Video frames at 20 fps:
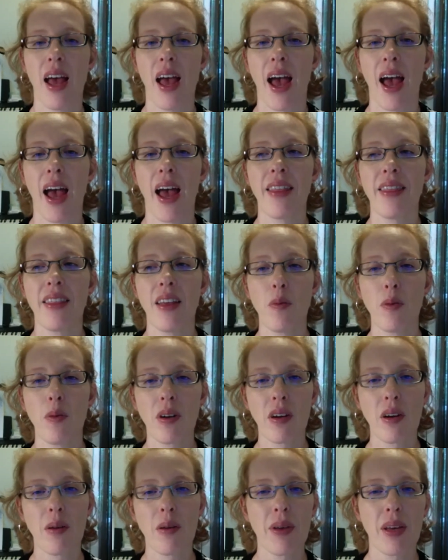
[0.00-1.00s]
and then we're
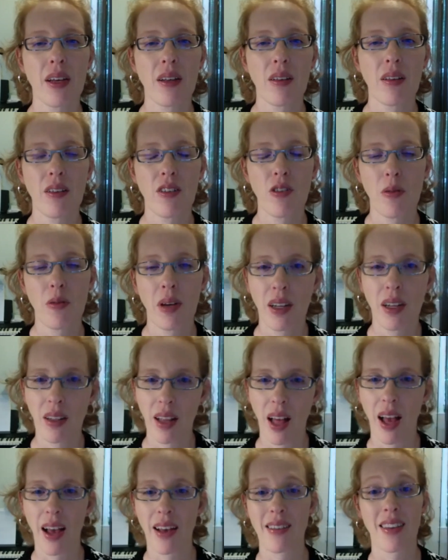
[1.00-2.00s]
going to be doing
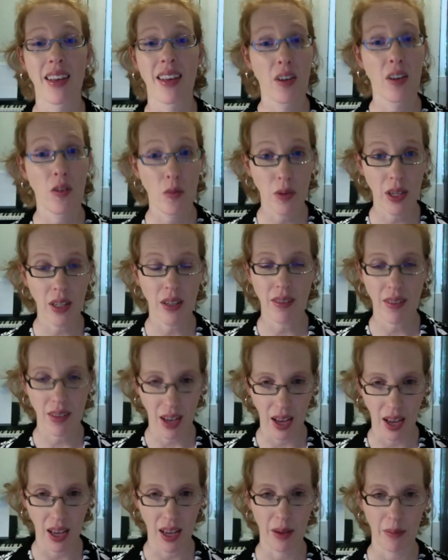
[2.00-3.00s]
class in real
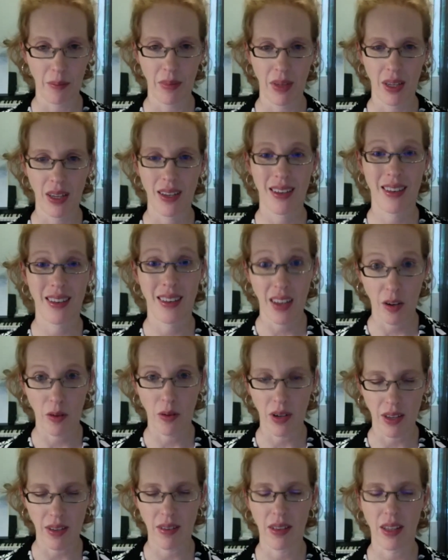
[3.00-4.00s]
time,
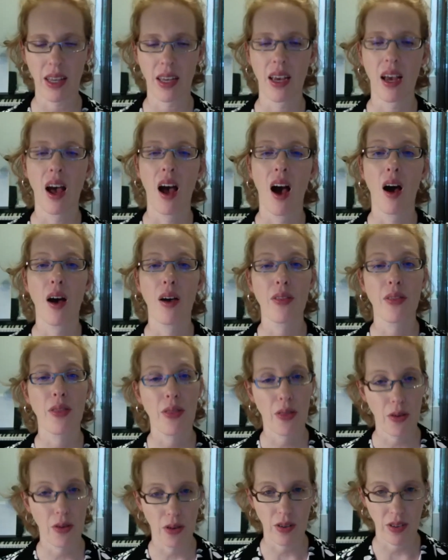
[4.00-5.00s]
synchronously, on
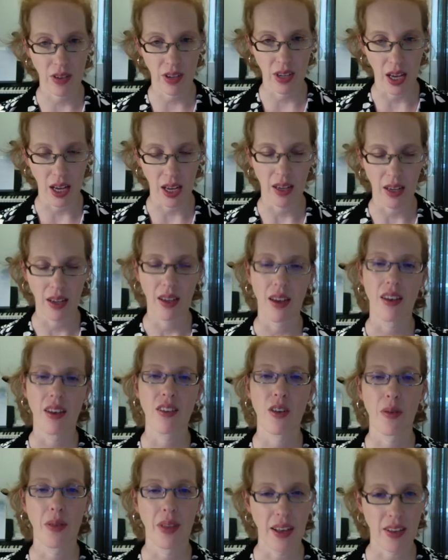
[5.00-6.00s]
Thursday.
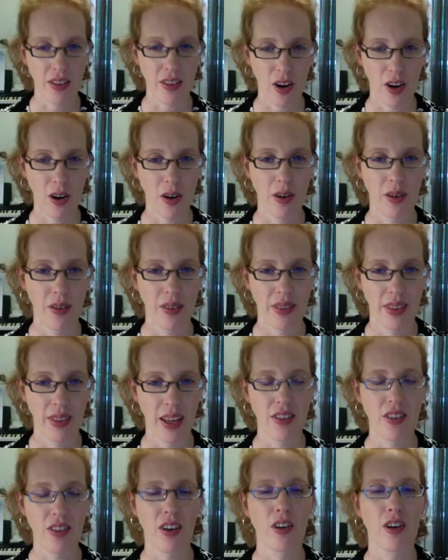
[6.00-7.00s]
So that's our
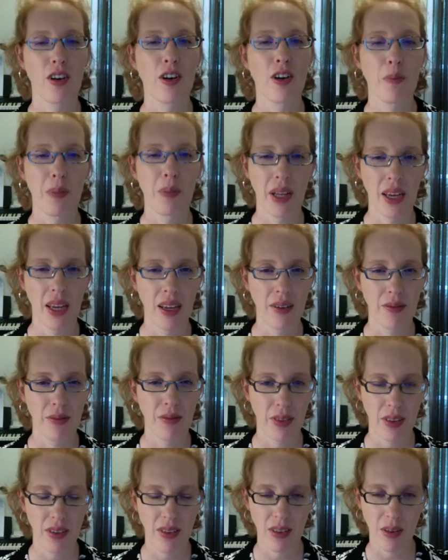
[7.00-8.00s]
current plan for
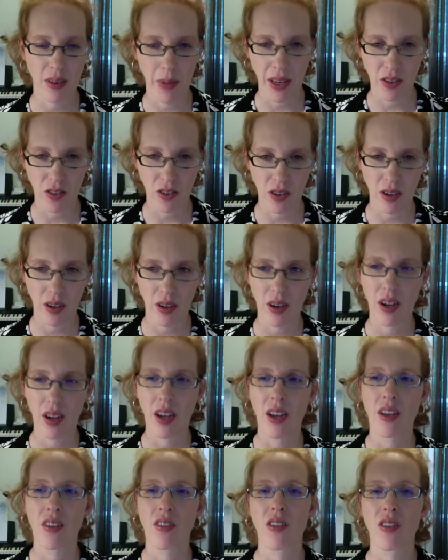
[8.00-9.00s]
the semester.
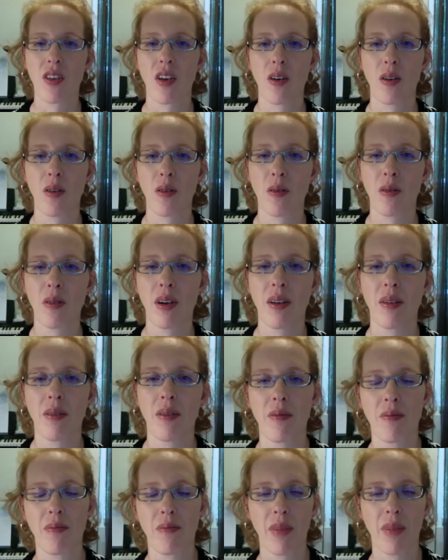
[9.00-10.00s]
So
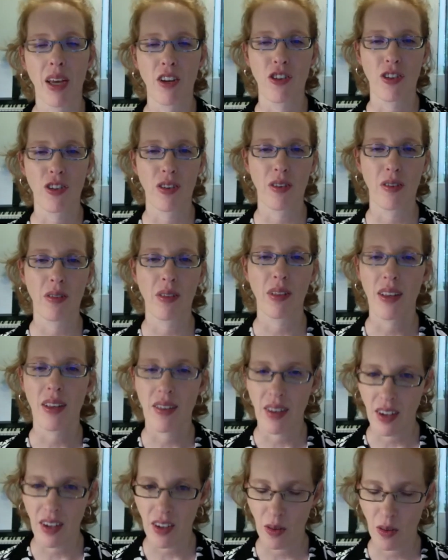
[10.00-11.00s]
make sure you're
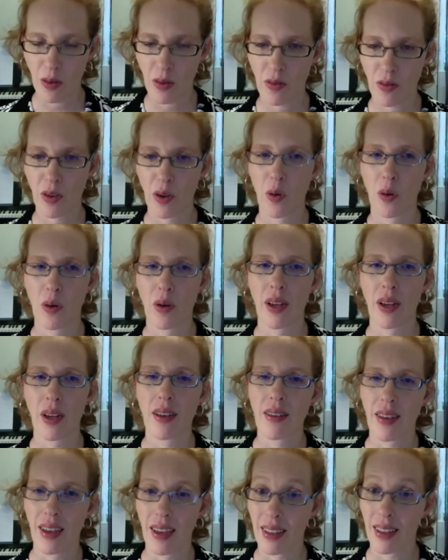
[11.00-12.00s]
listening to those
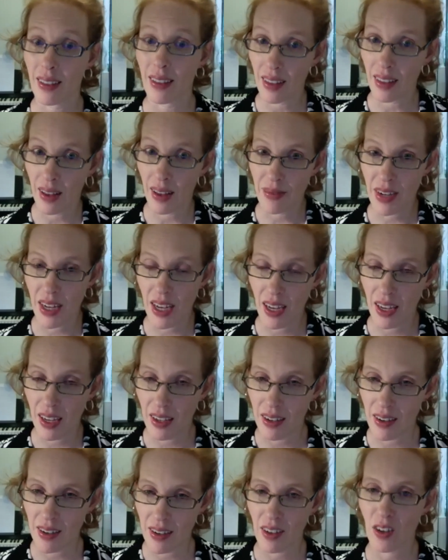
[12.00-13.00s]
recordings in the
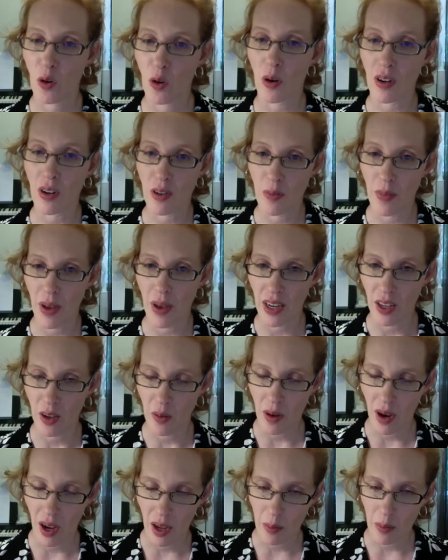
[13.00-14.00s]
left-hand course menu
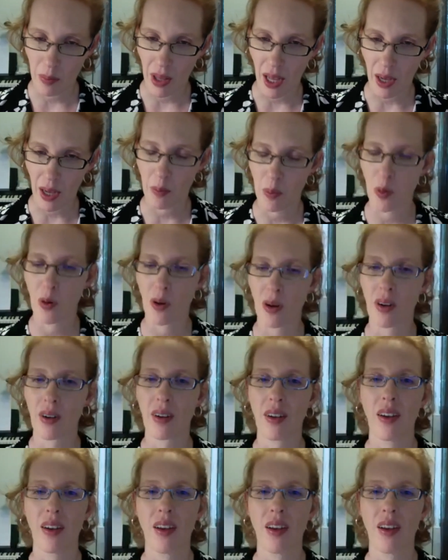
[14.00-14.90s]
on Blackboard